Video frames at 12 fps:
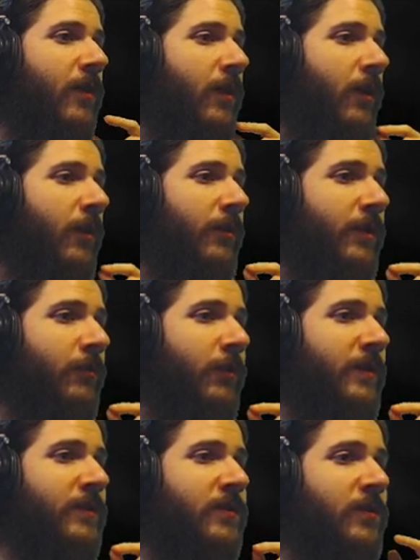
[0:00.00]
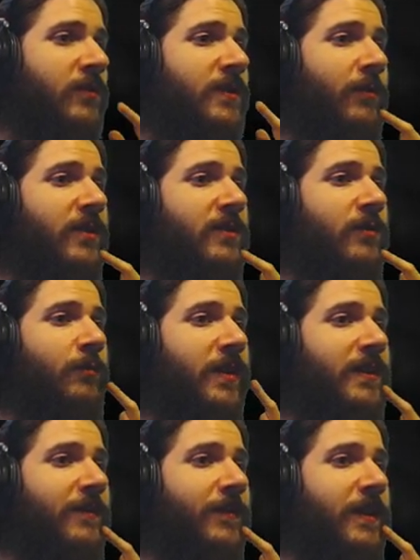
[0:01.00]
only the ones too stubborn to
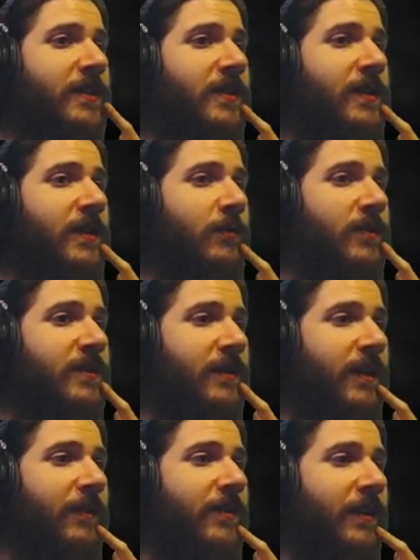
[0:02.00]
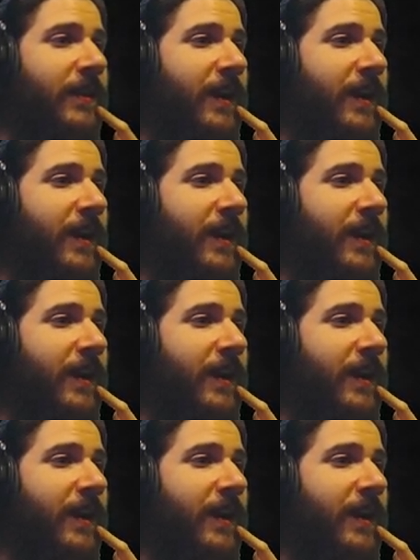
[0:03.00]
admit defeat were still left on the